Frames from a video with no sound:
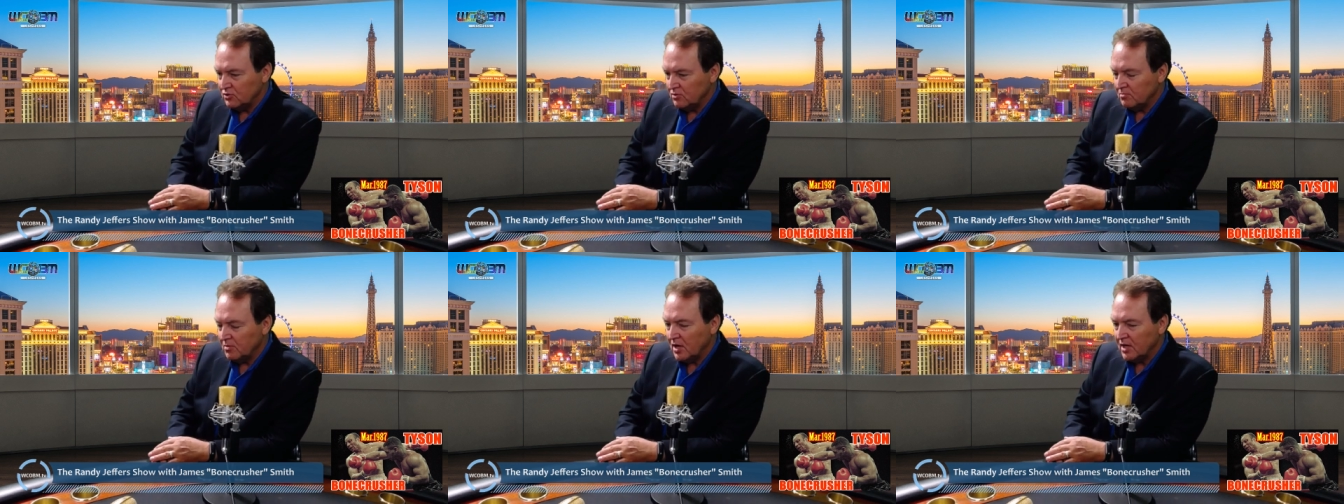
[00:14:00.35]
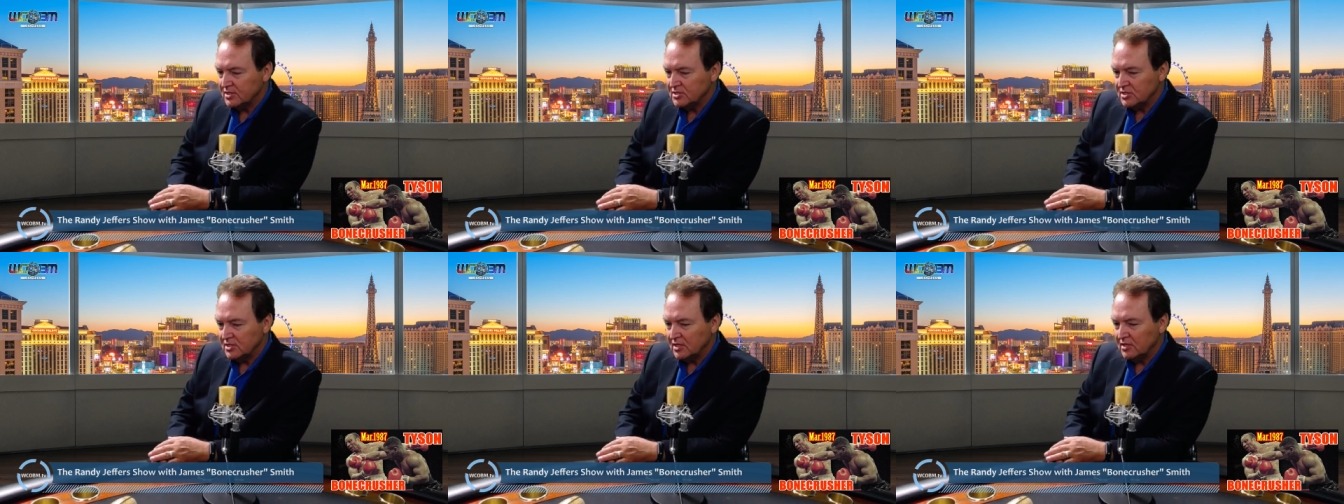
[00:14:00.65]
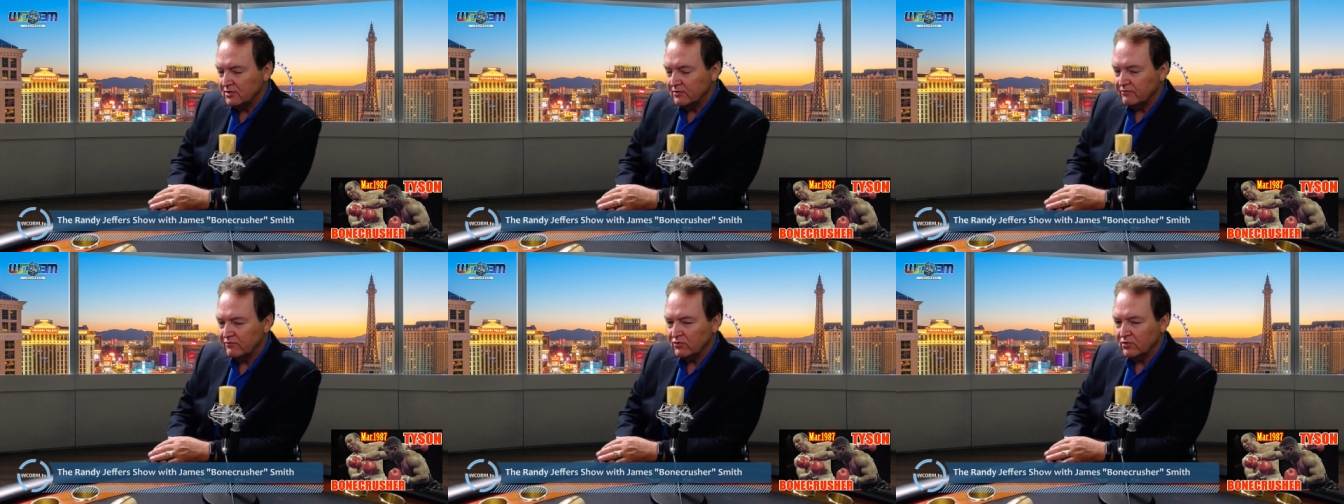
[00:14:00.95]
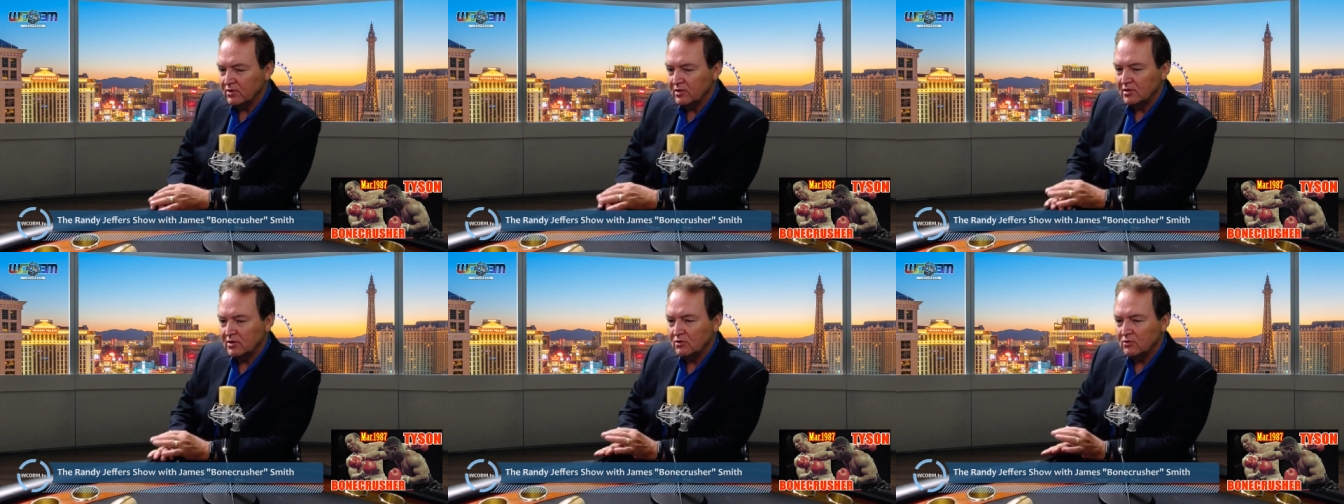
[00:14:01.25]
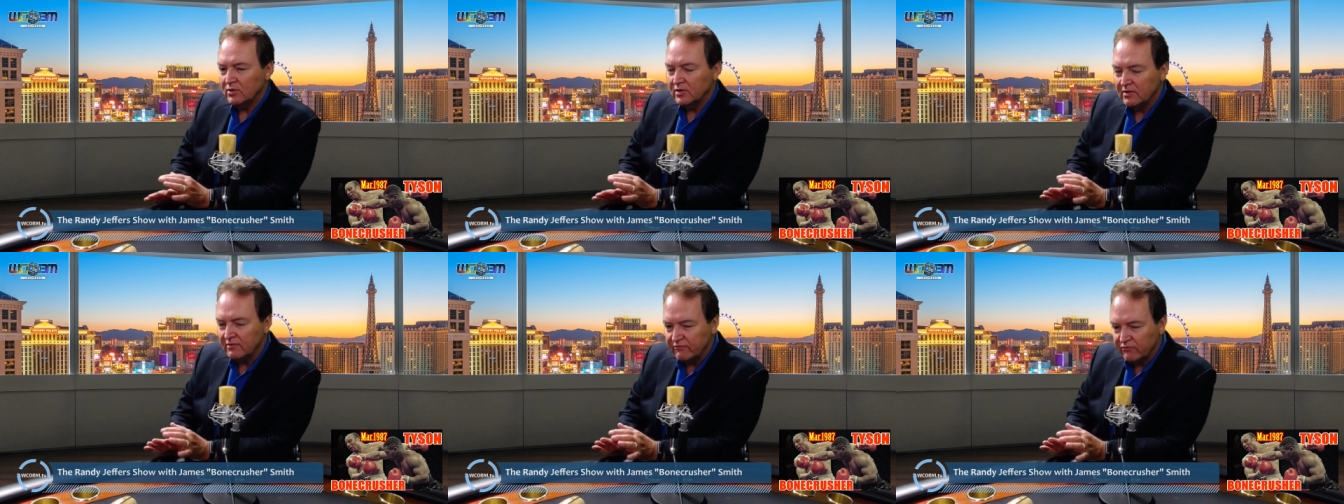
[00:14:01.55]
boxing in
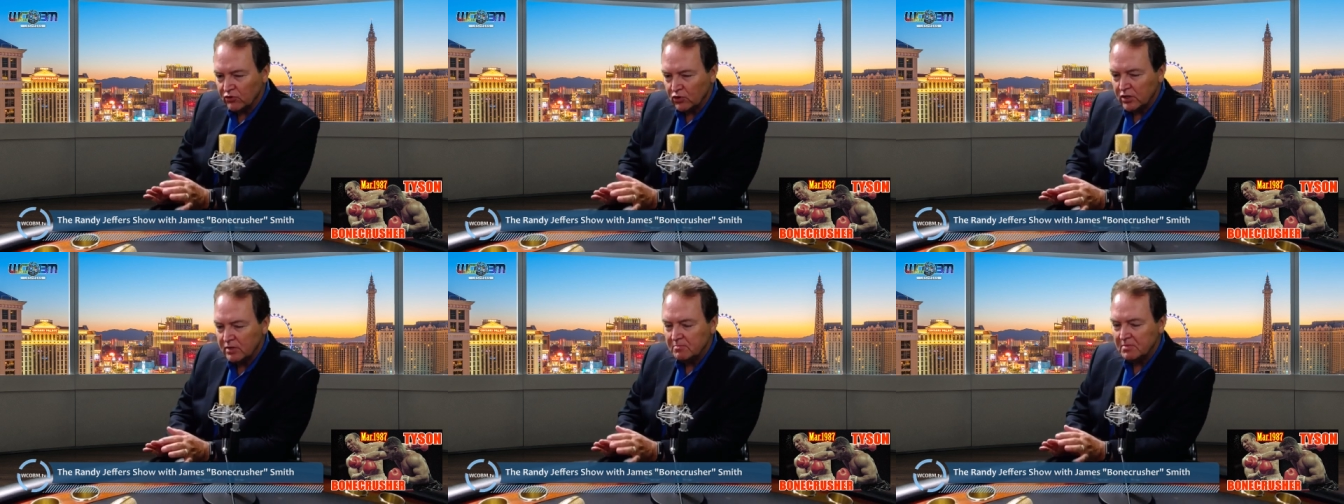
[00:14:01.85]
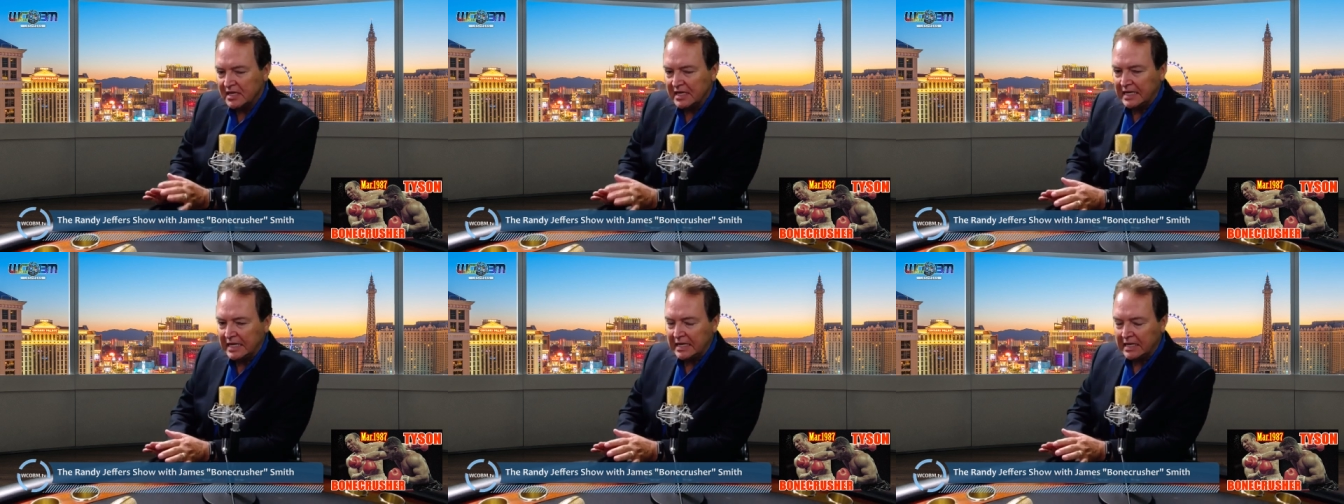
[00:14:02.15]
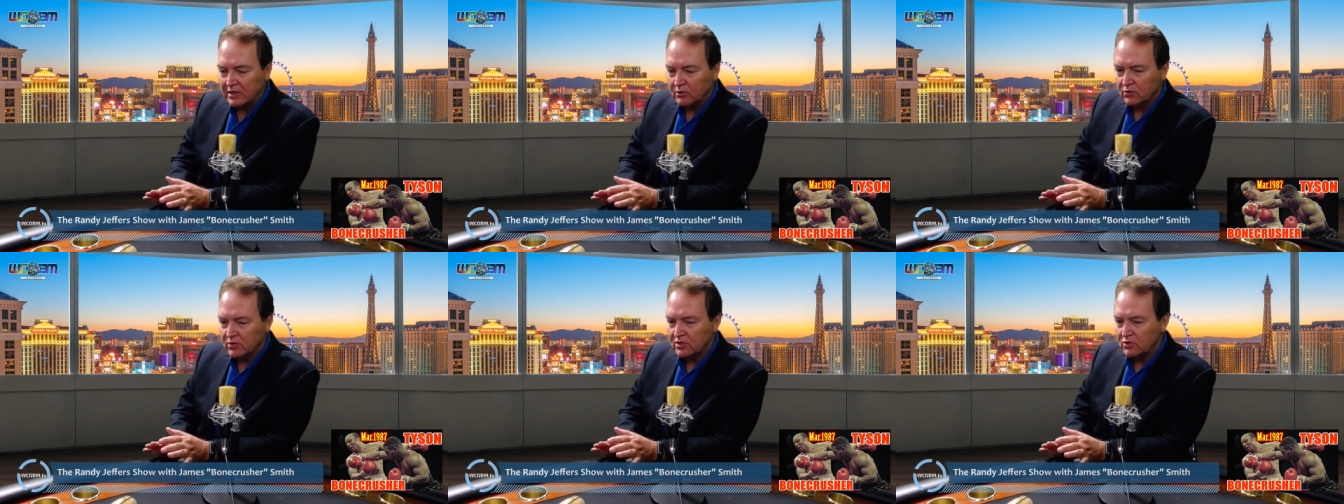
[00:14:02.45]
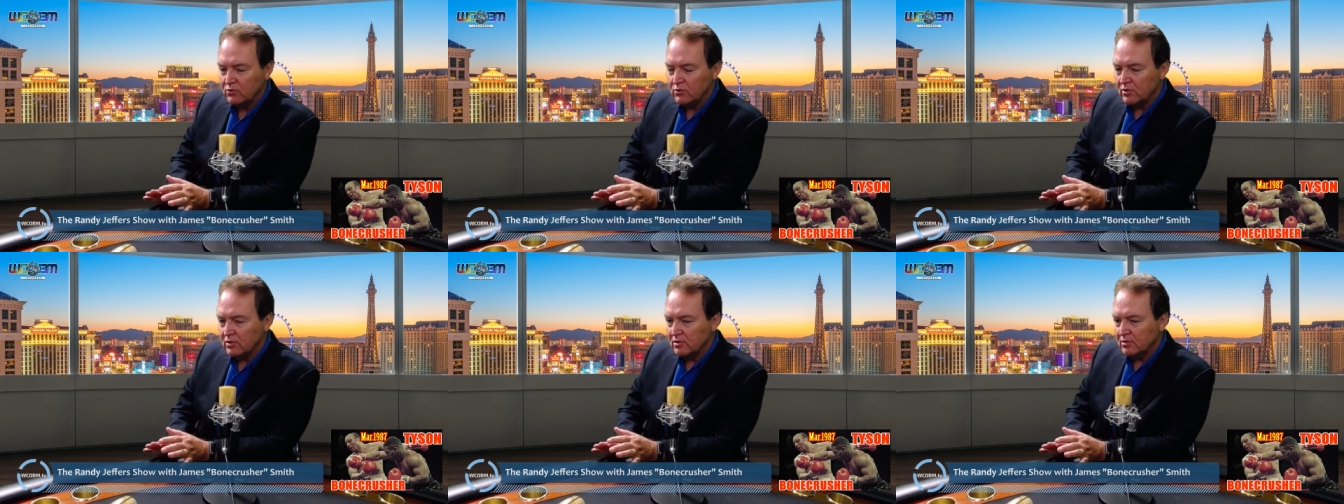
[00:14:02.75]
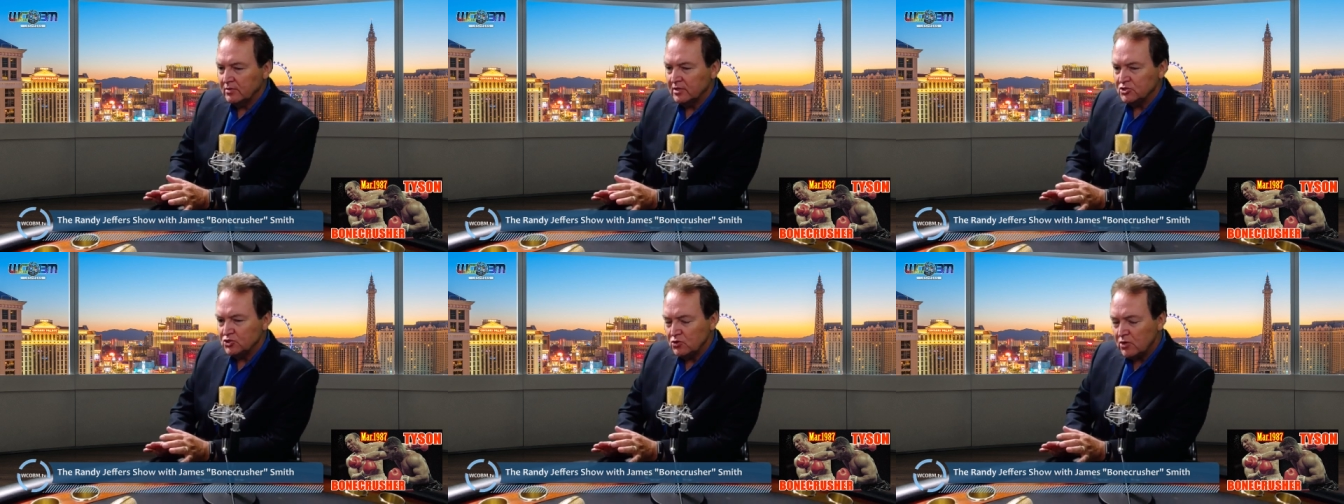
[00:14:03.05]
the very beginning when
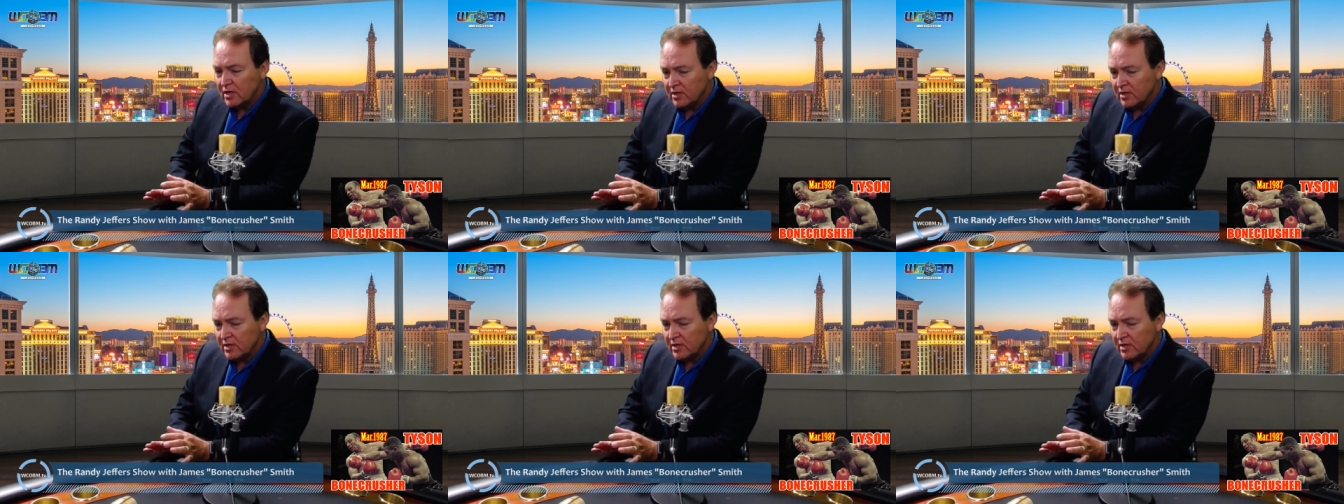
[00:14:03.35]
because you